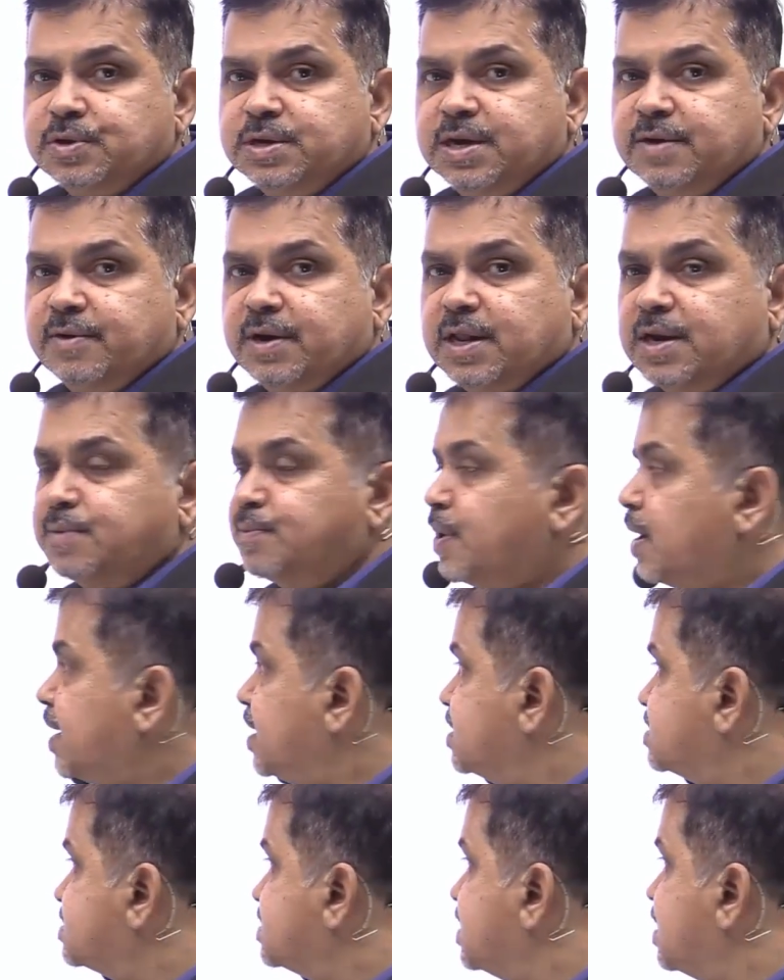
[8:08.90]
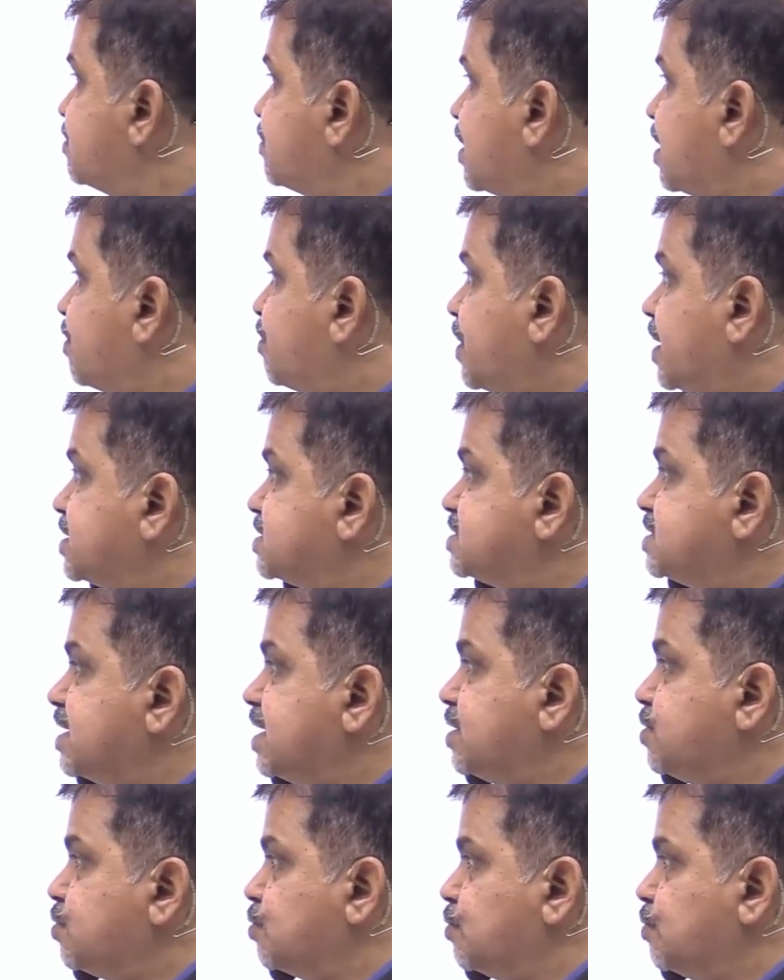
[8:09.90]
so divided by C1 plus
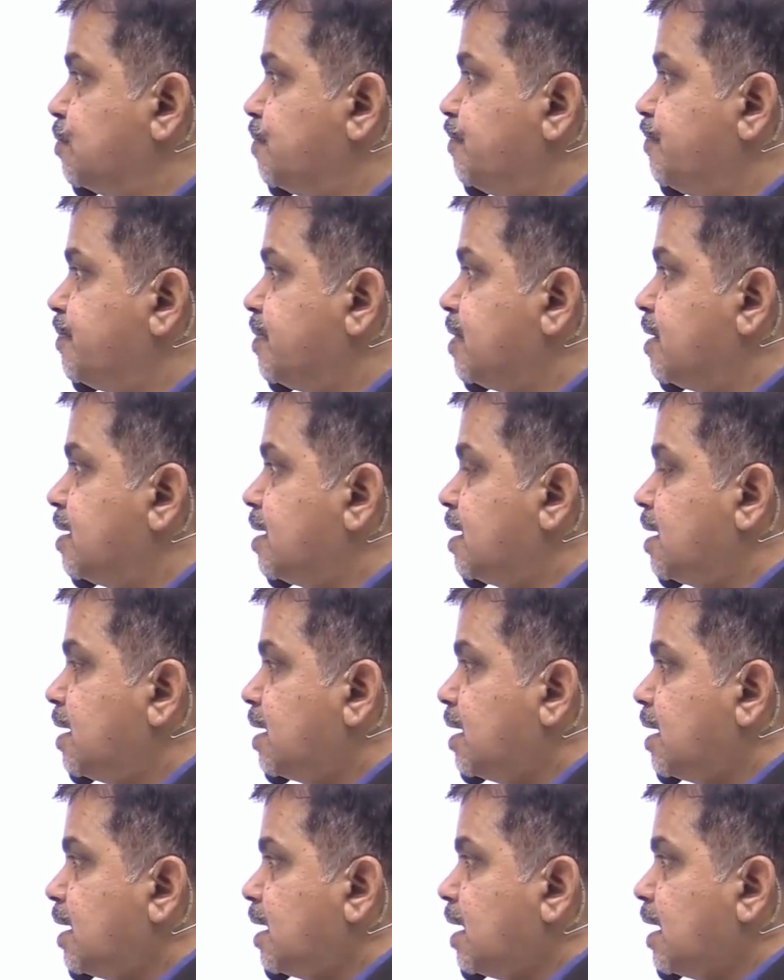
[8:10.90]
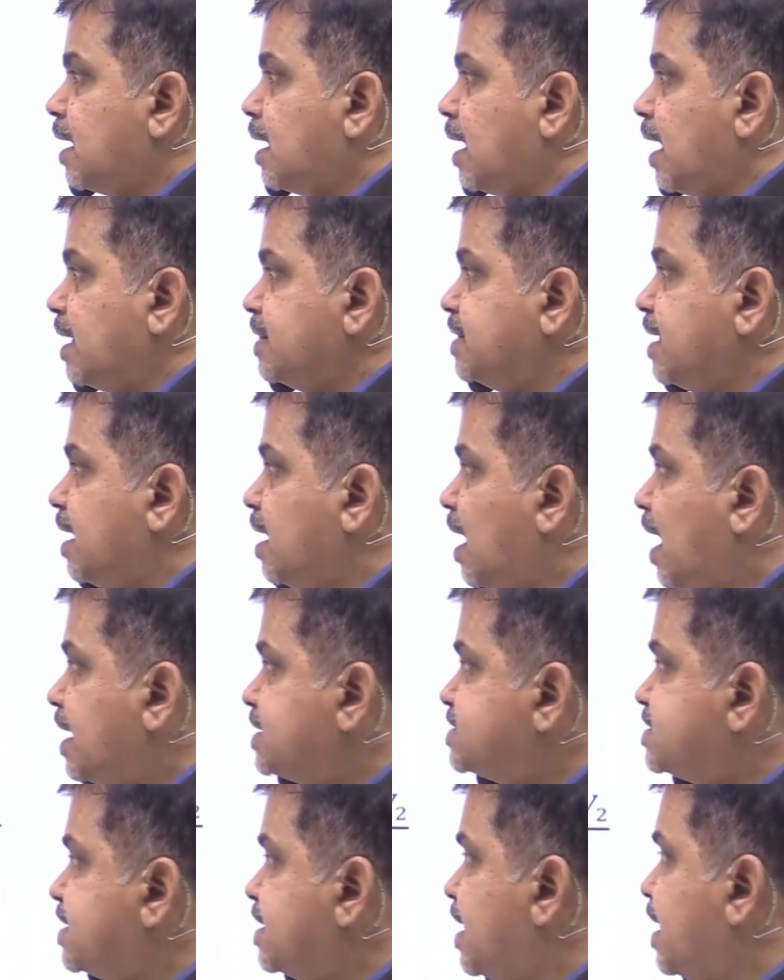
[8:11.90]
C2 and the
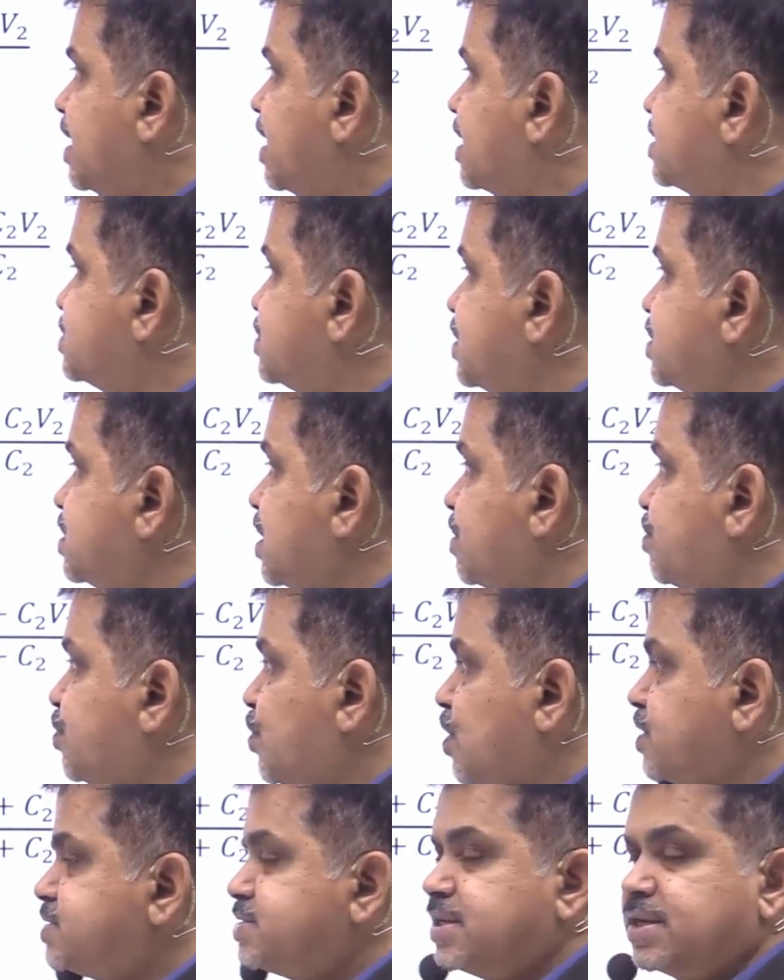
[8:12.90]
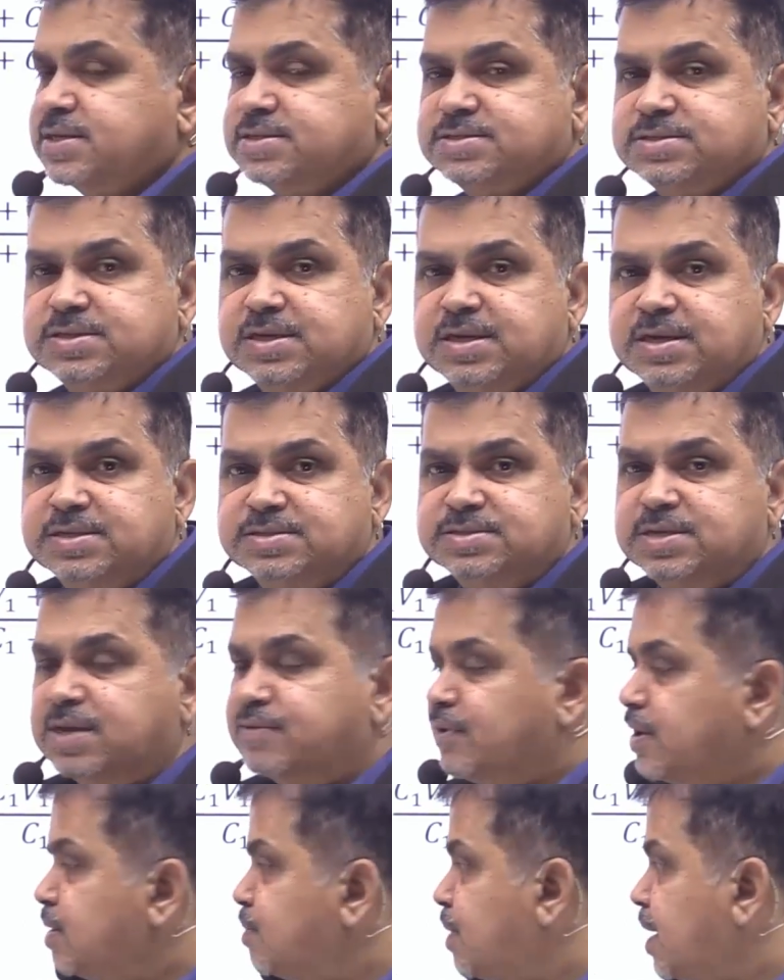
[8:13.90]
loss in energy in the process is
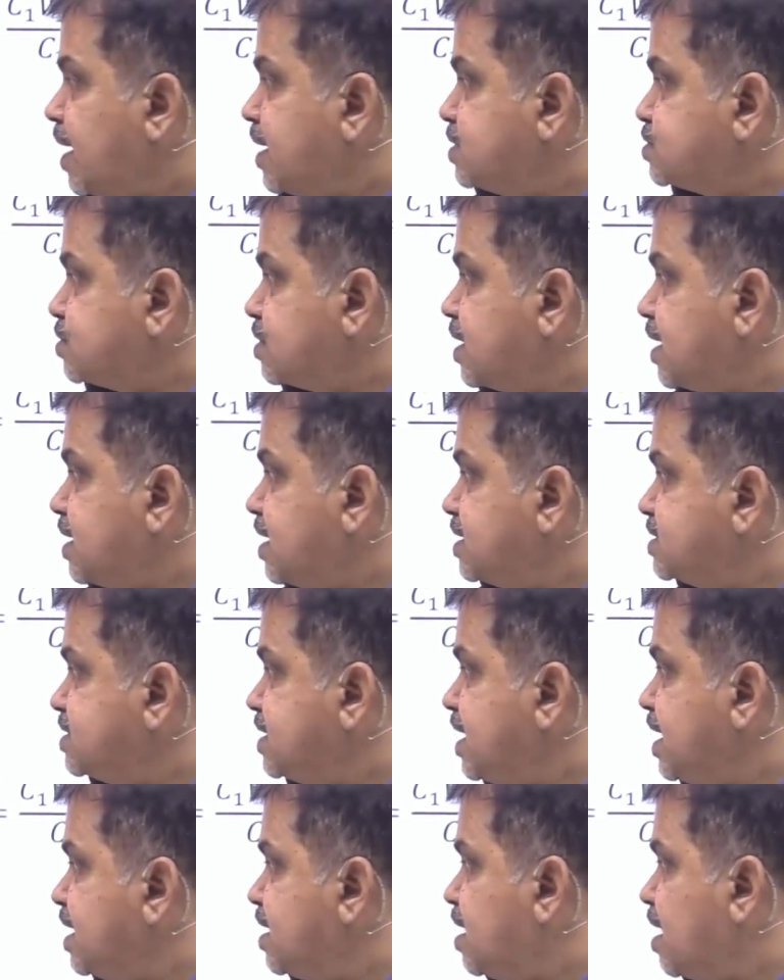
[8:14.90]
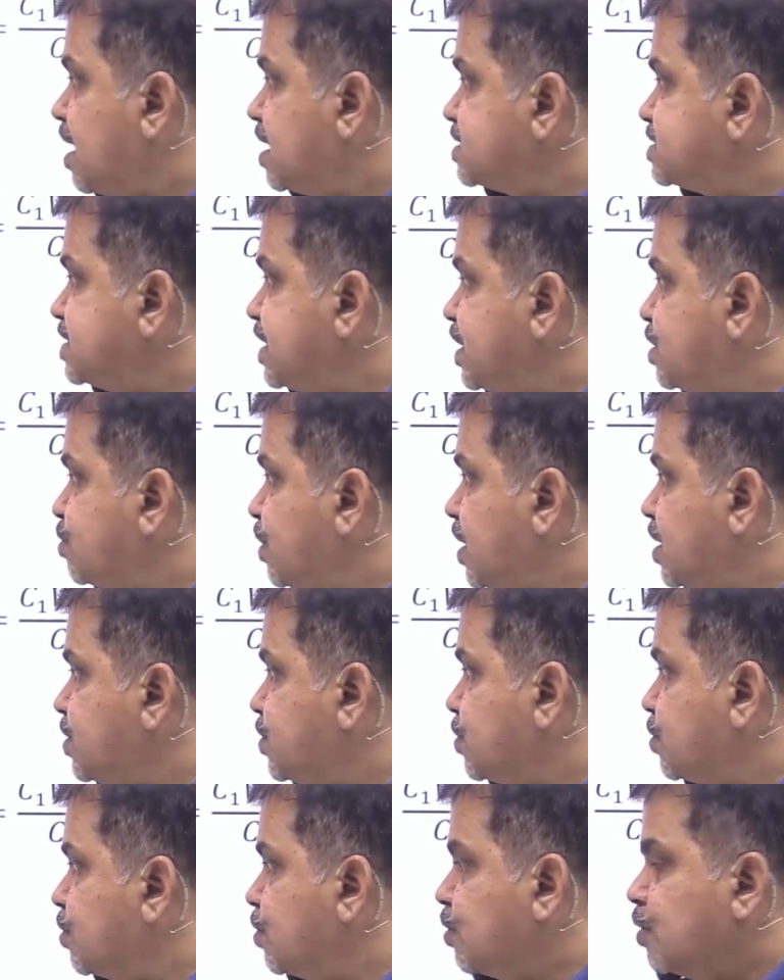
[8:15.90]
given by so that is heat loss equal
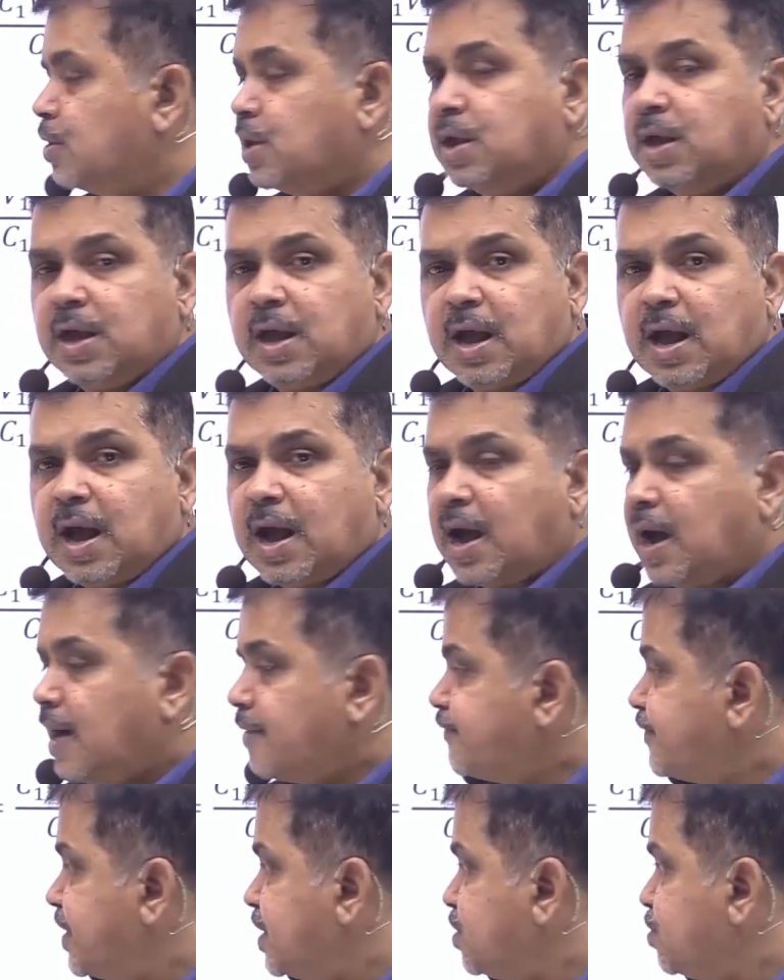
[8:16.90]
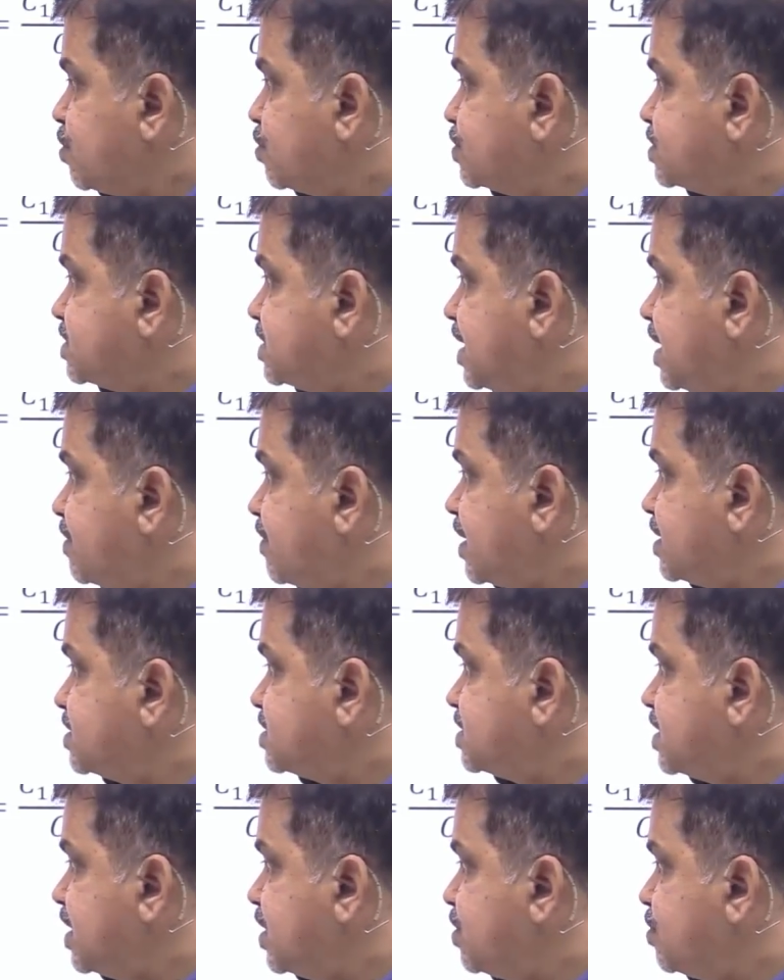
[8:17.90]
to half into
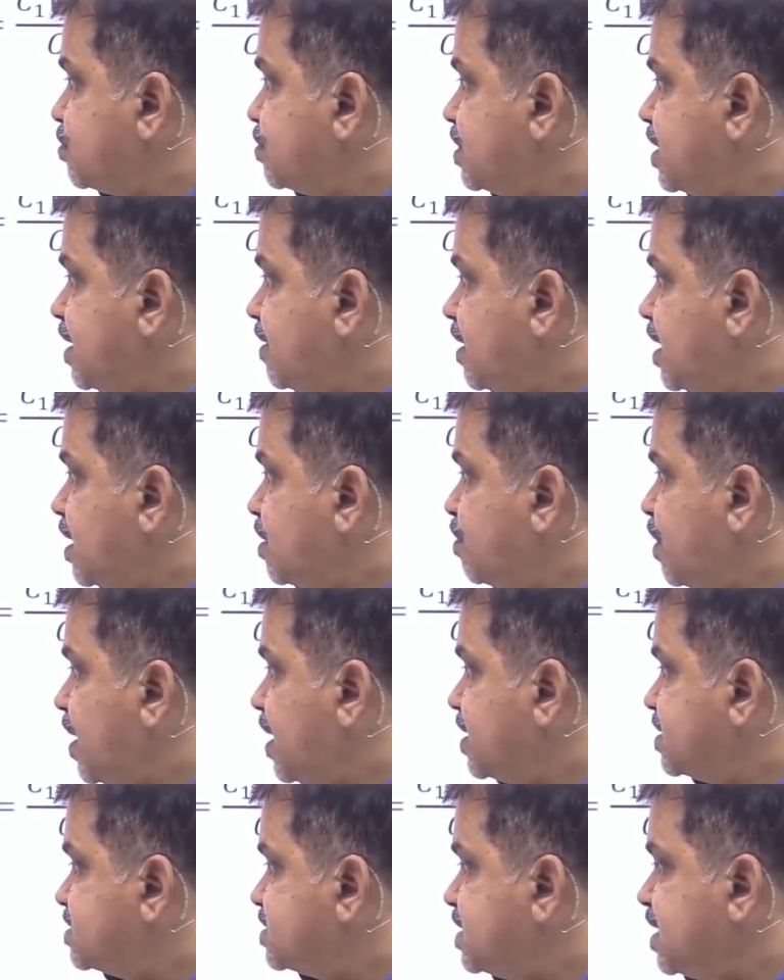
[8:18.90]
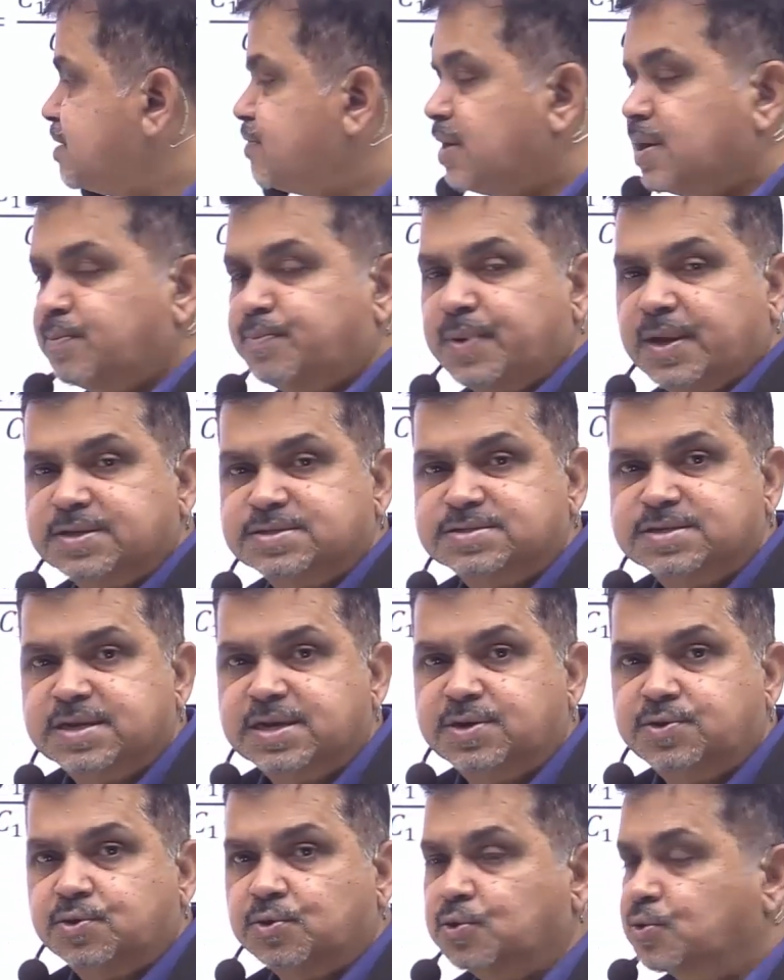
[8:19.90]
C1 C2 divided by C1 plus
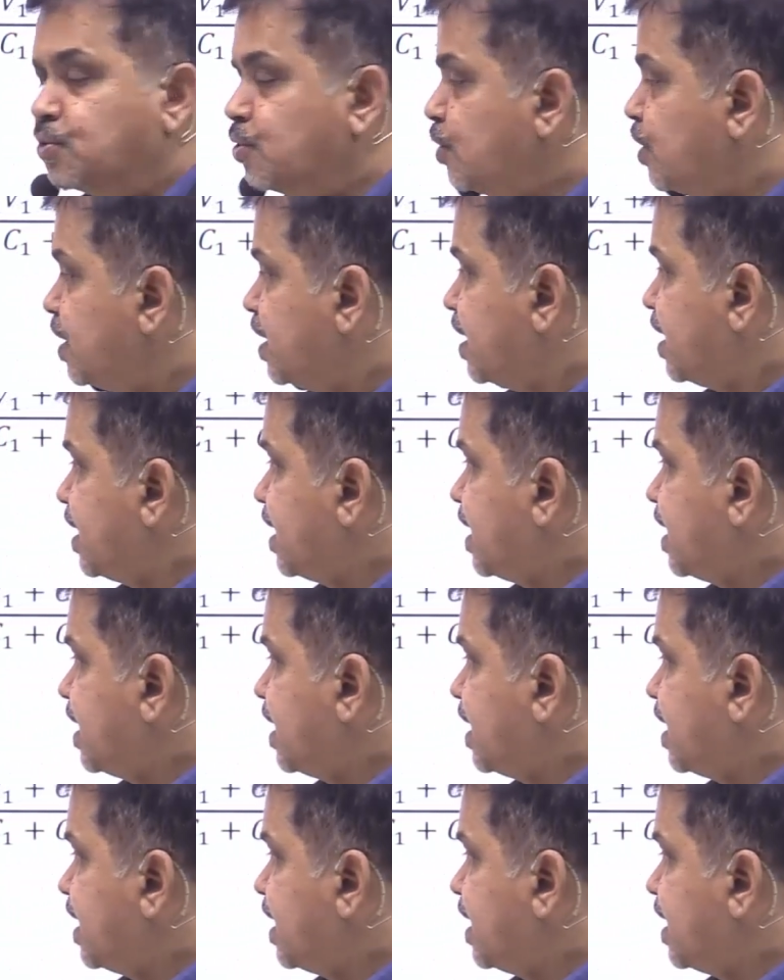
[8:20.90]
C2